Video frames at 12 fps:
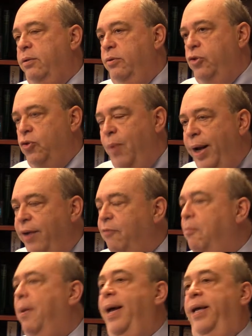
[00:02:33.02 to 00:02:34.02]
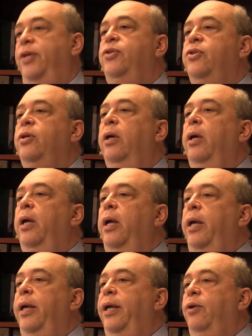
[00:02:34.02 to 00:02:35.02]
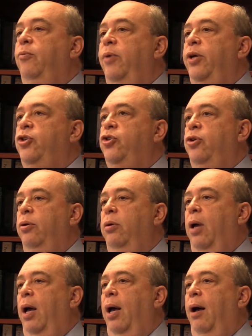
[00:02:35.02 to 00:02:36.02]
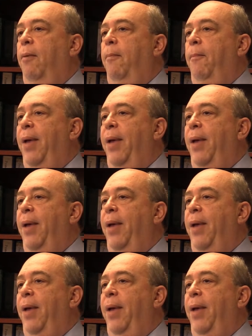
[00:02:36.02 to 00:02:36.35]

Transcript: strain of mice in which uh,